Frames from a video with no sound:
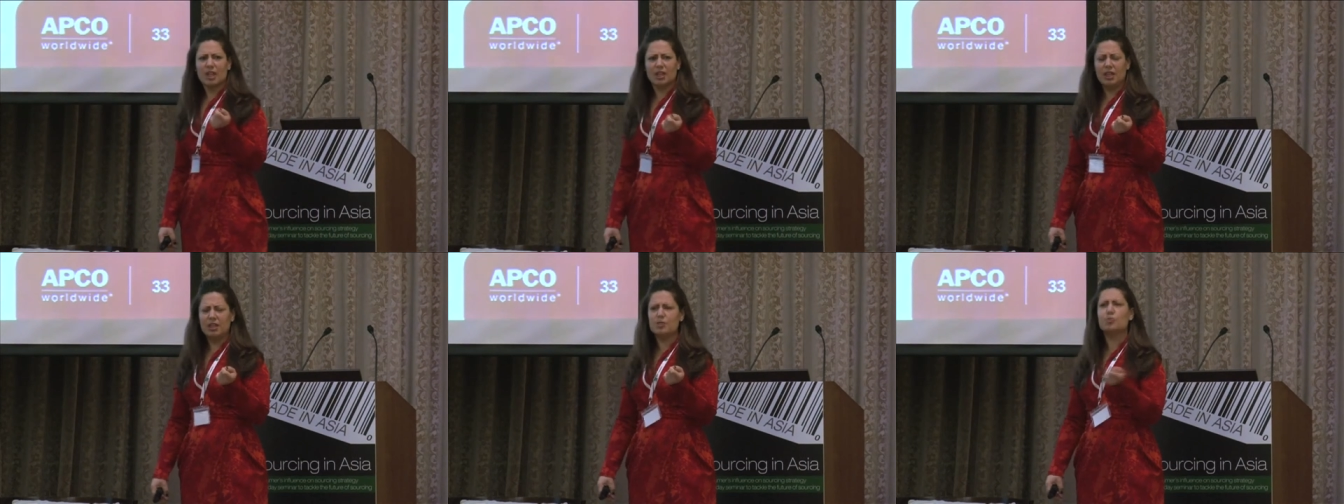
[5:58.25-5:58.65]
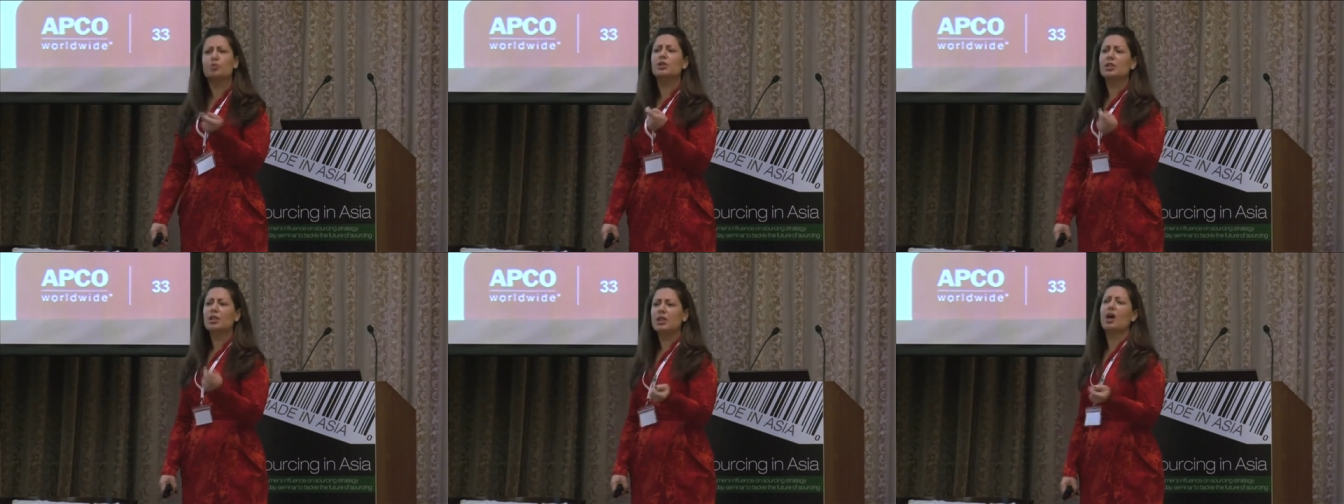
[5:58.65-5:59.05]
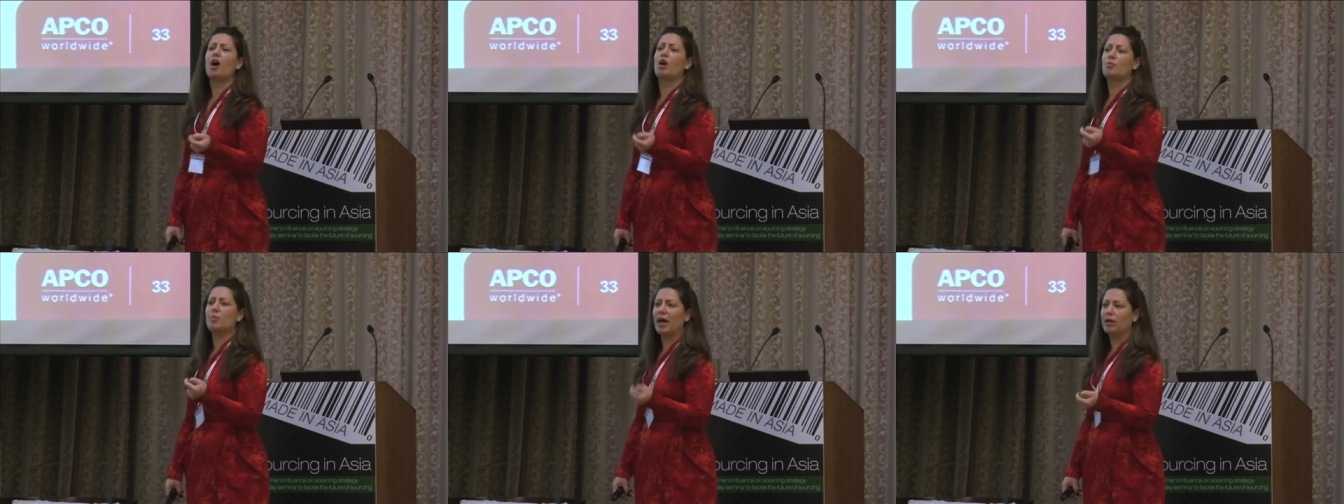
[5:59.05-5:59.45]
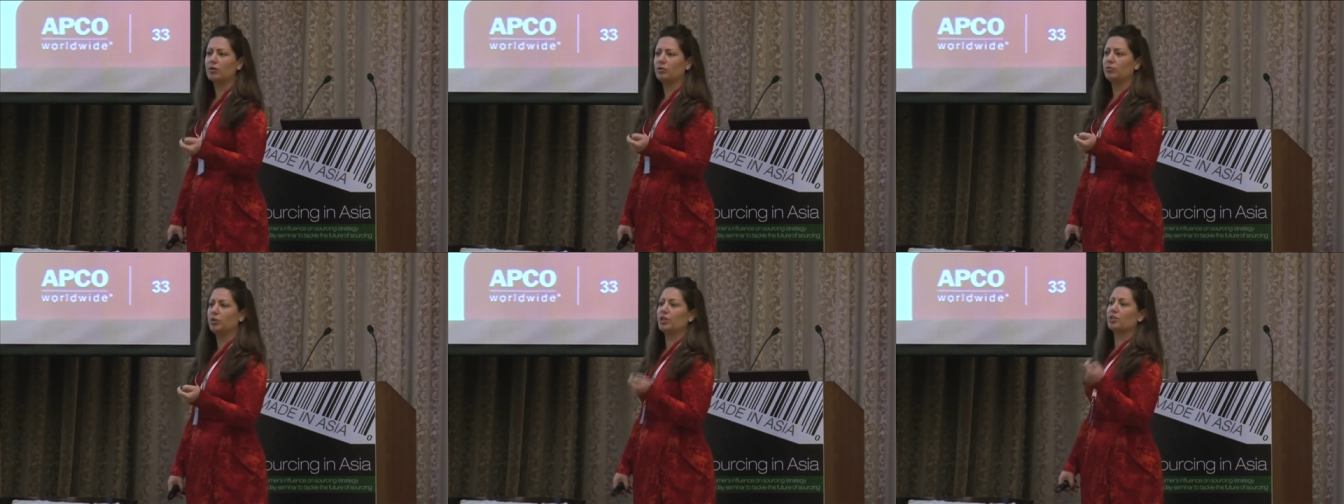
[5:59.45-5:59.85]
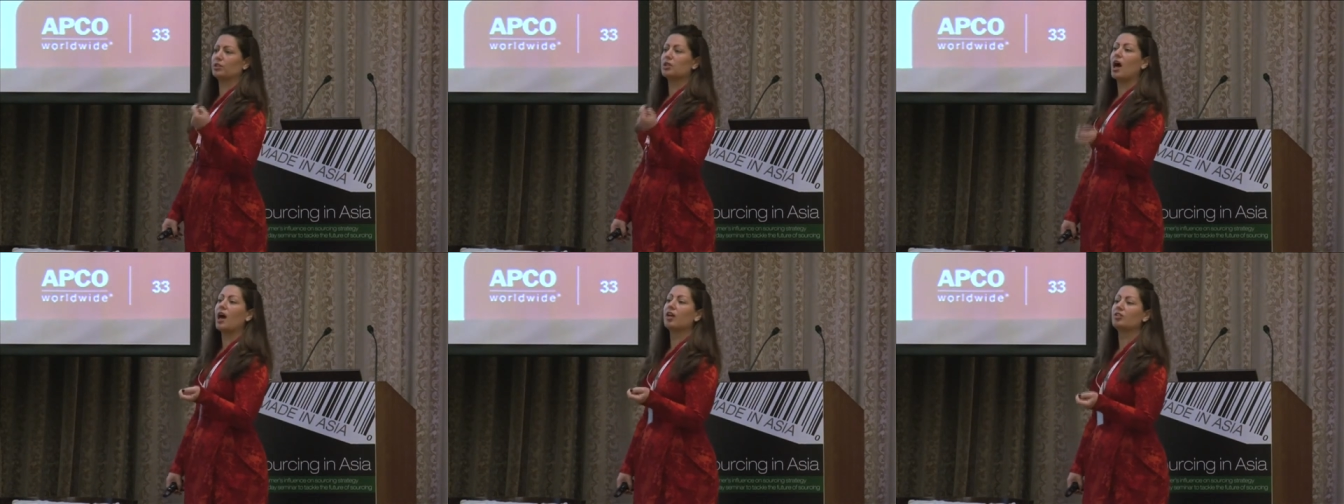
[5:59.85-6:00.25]
He's really come out with a
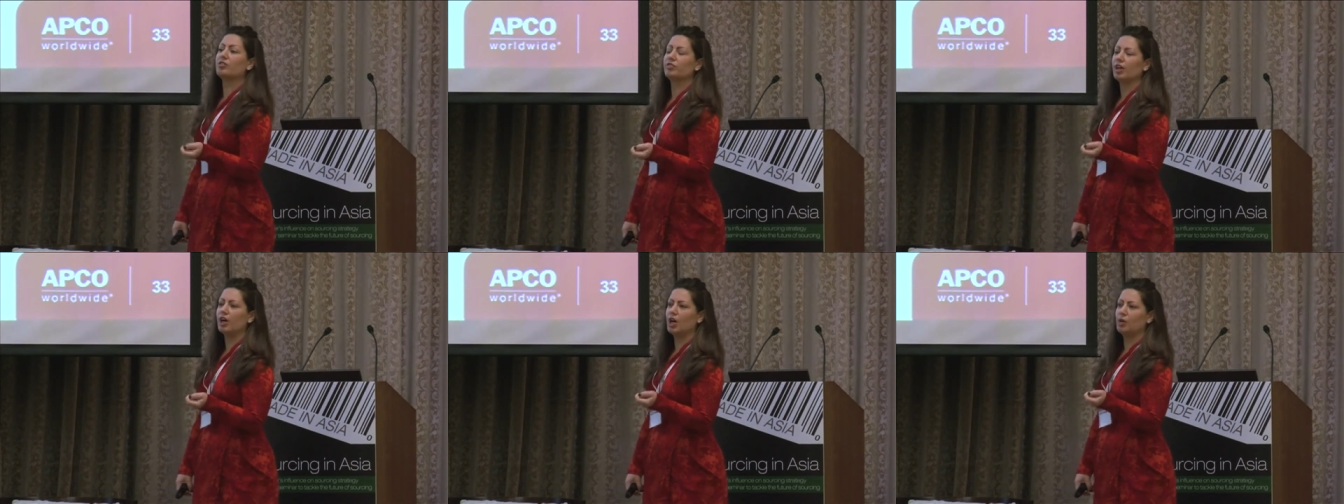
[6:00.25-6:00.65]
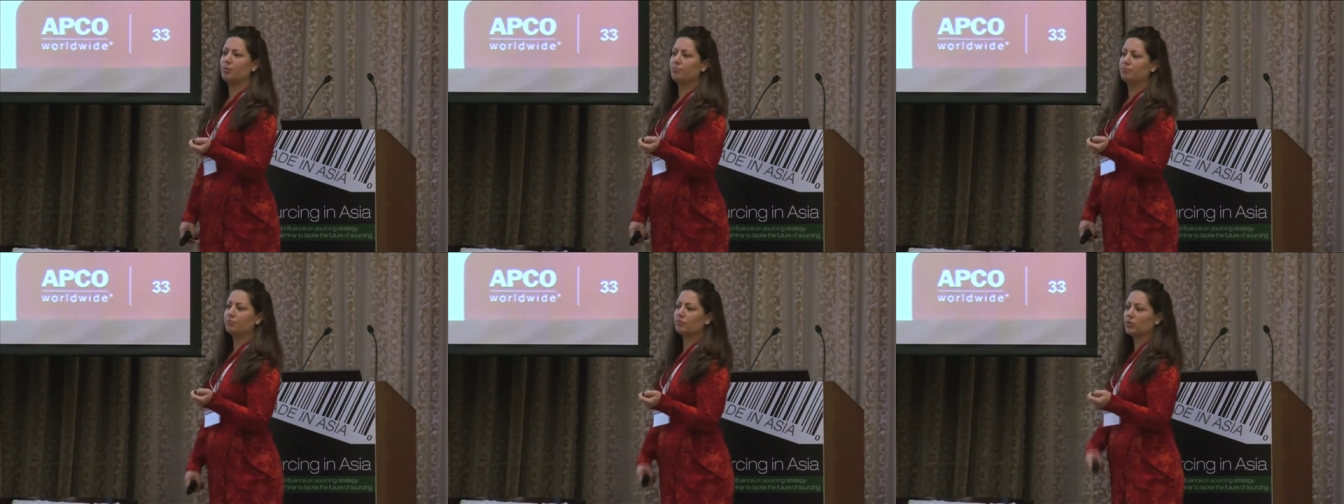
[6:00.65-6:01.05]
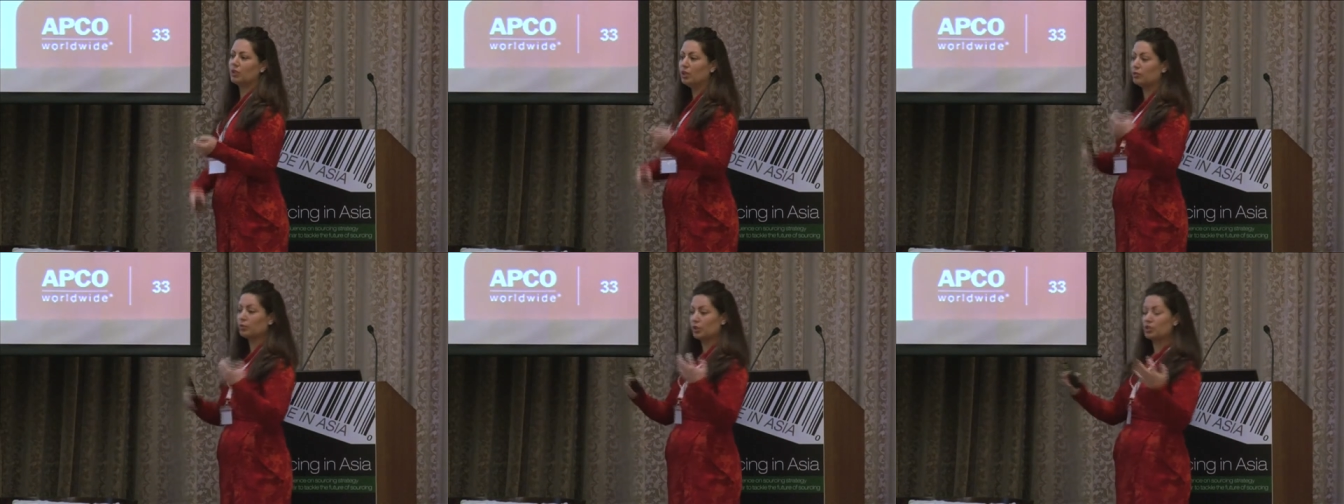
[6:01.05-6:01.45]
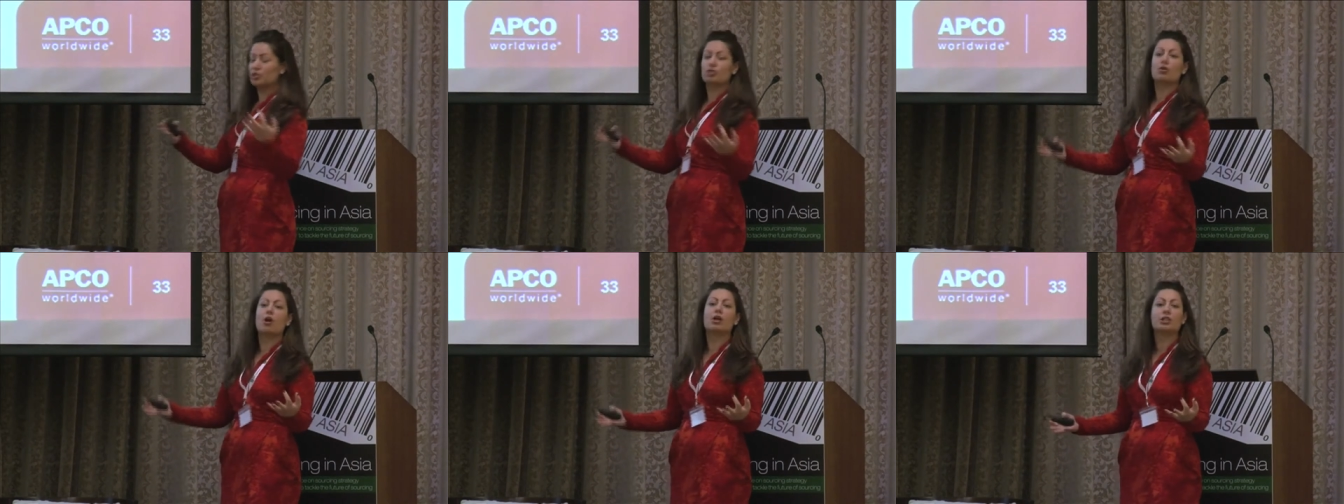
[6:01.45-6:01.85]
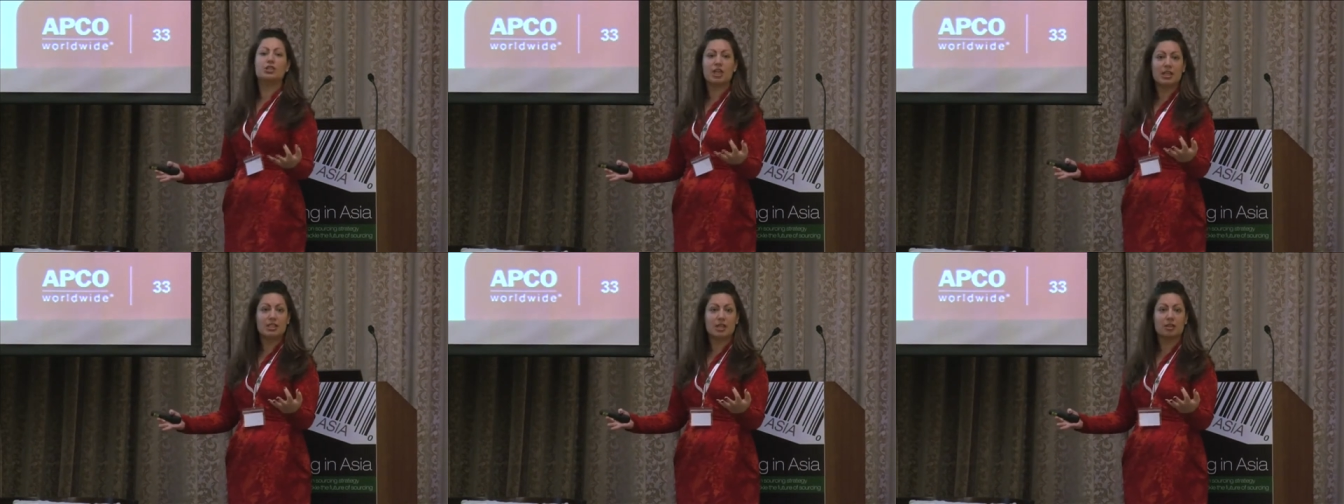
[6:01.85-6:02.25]
lot of, um, you know, with a strong
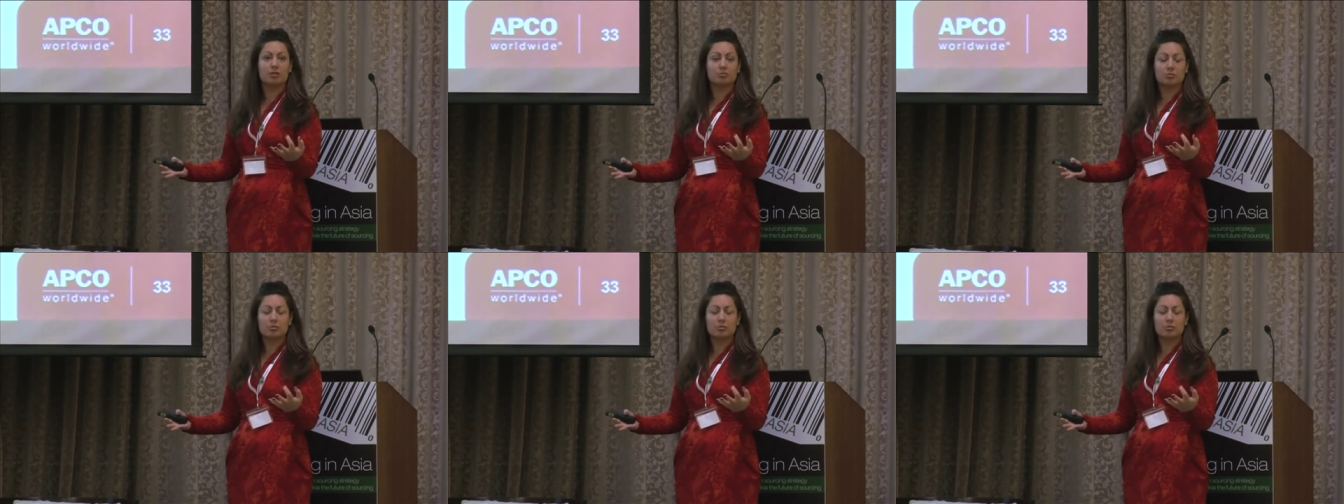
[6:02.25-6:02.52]
agenda.